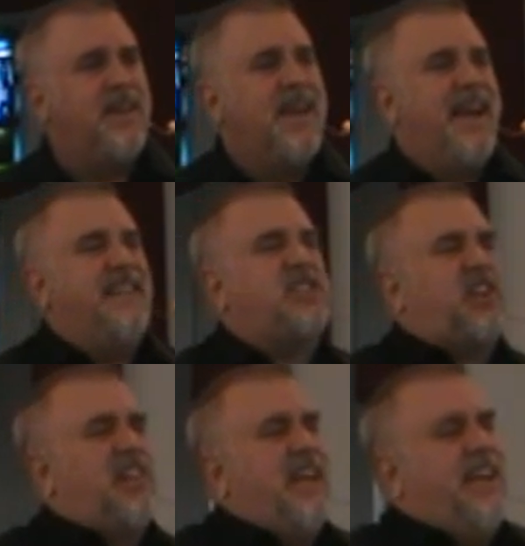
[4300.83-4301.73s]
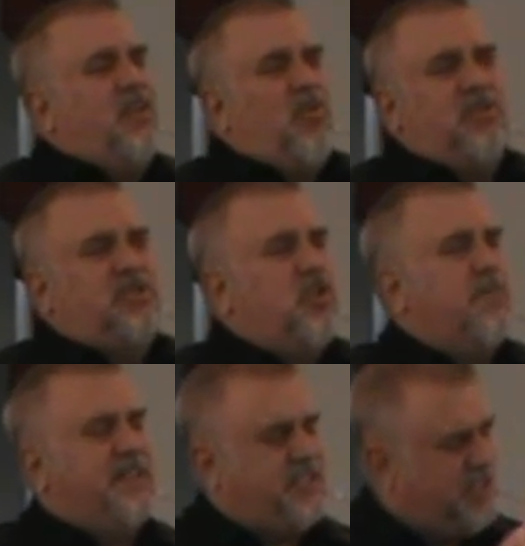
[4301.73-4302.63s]
and he's clinging on to
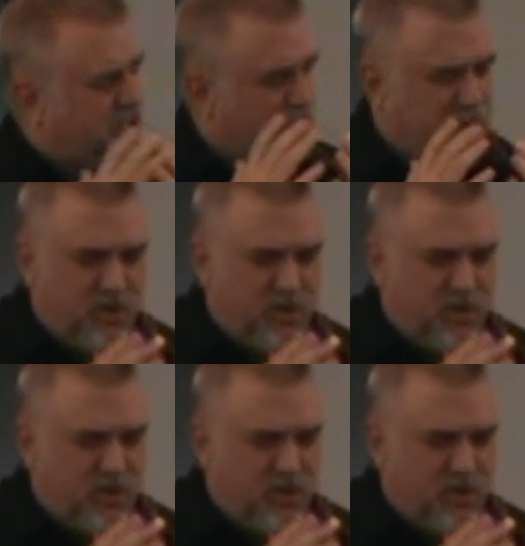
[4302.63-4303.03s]
him, and it's such a